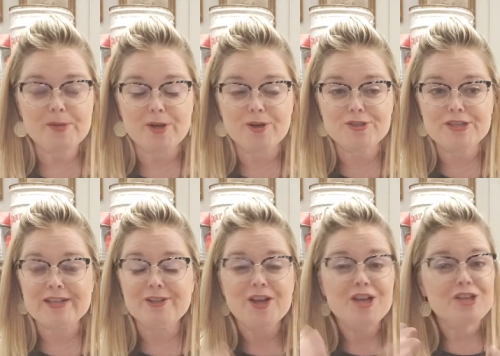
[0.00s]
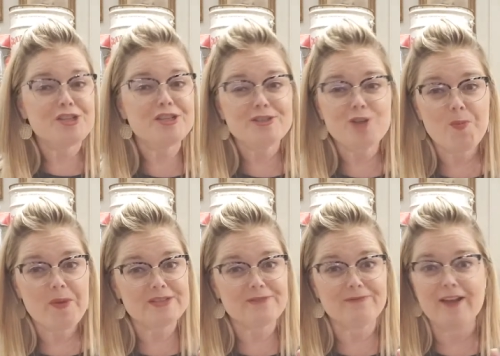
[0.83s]
to her channel. She's so
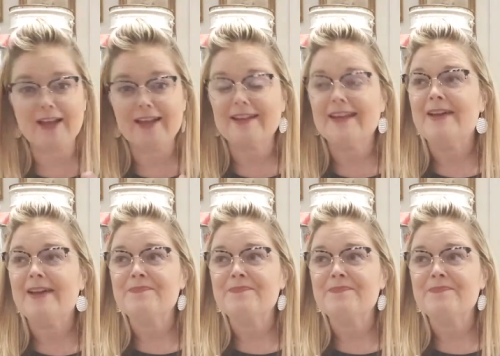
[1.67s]
much fun.